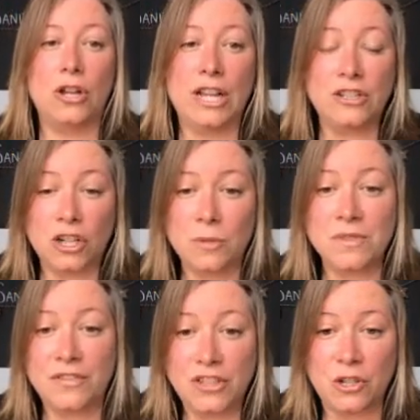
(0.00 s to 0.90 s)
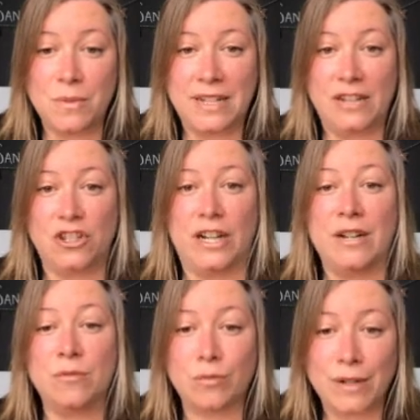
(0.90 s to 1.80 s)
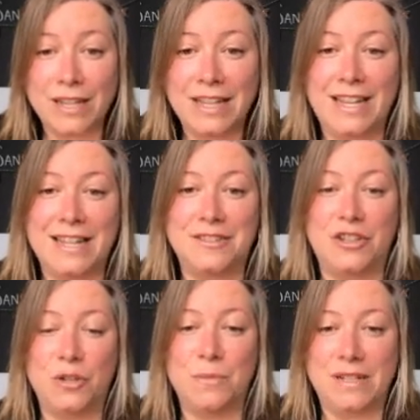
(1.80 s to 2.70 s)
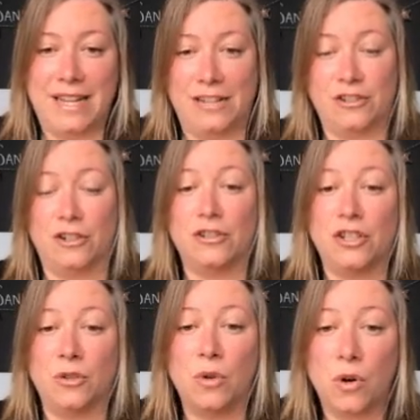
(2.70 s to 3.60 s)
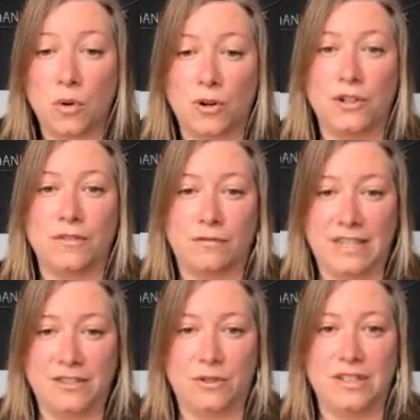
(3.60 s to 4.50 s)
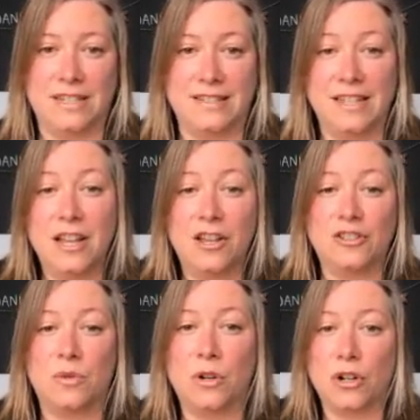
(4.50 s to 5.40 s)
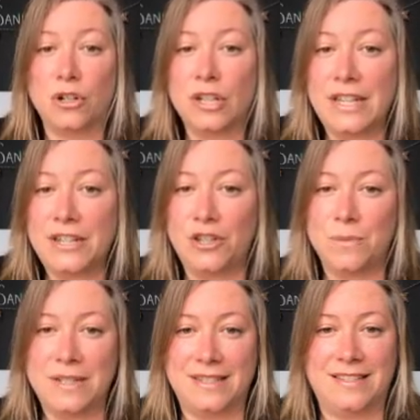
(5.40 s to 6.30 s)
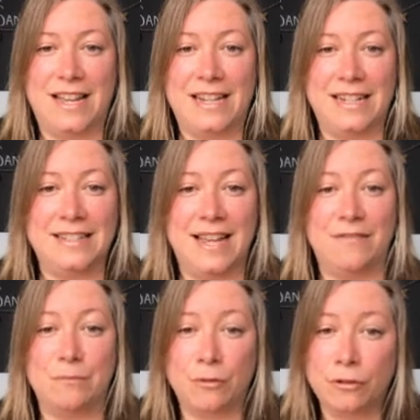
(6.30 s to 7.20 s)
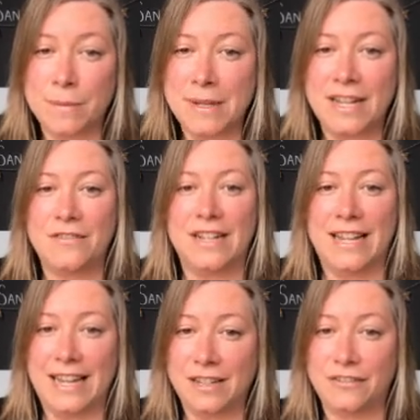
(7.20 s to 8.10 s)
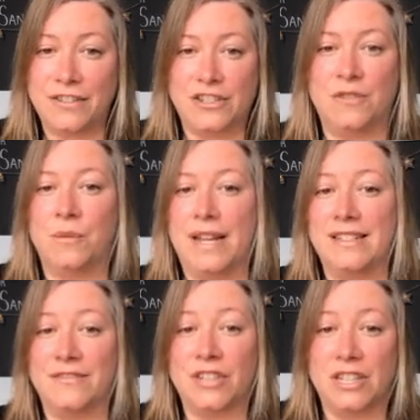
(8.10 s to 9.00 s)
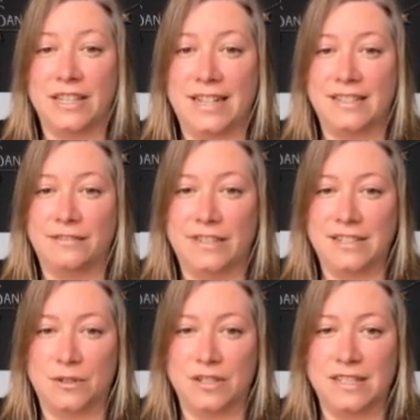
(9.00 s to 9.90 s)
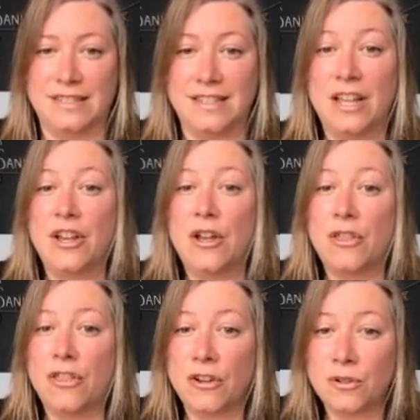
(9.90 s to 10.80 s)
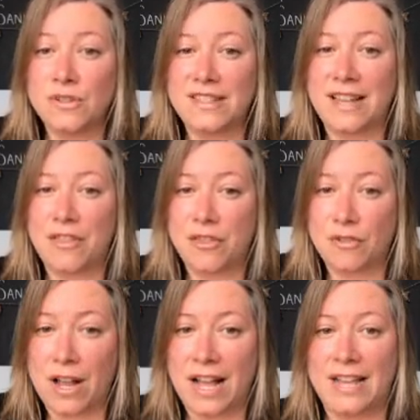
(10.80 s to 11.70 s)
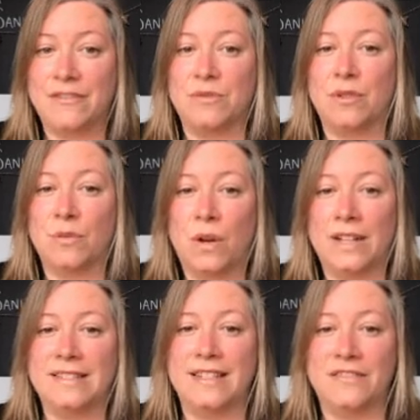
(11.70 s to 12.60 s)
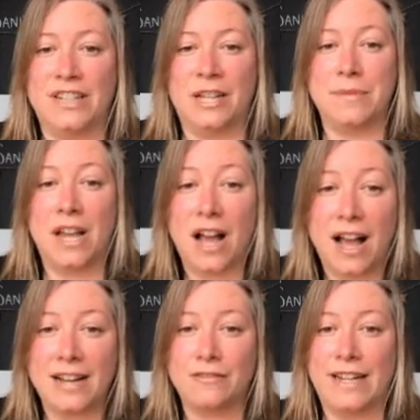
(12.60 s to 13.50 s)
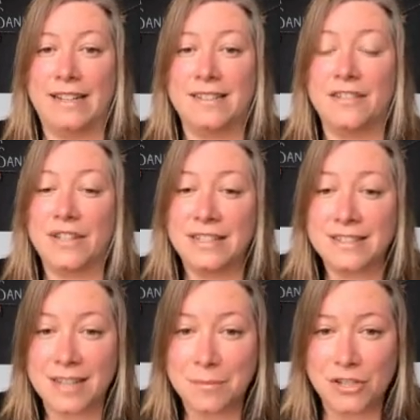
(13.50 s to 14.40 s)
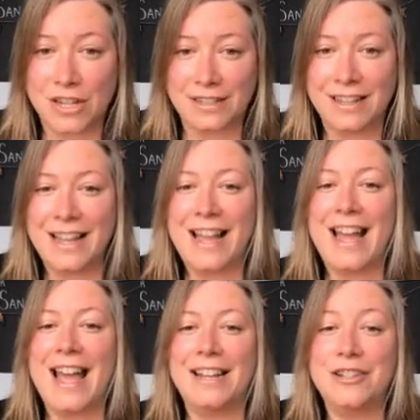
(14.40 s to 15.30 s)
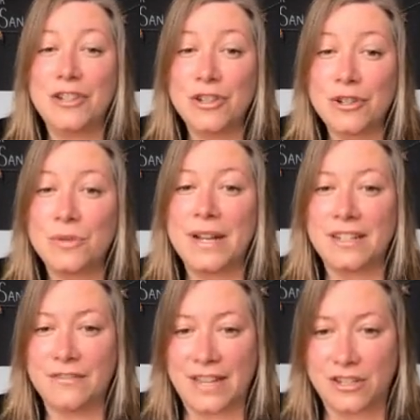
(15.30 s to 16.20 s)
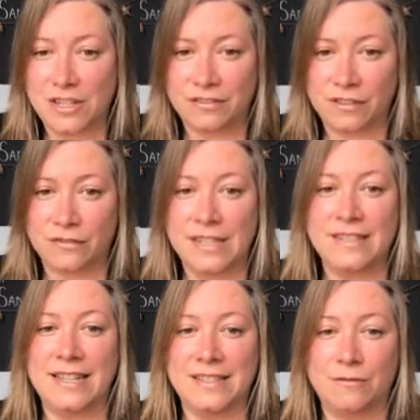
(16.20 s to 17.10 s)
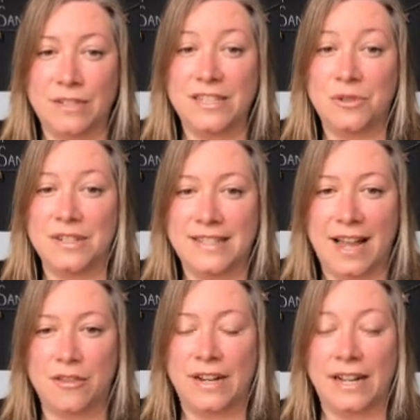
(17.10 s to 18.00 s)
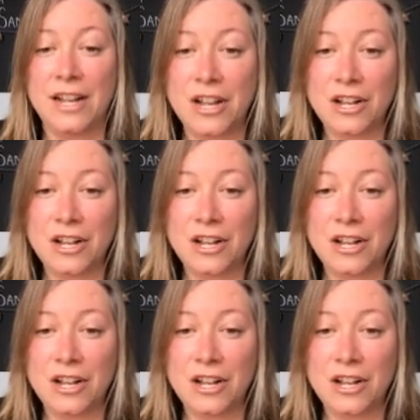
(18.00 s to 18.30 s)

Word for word: In terms of human nature, it really is human nature to hoard resources. So early human societies had primitive and inefficient ways of collecting resources. Those that thrived were ones that developed high rates of consumption and new innovations for resource gathering.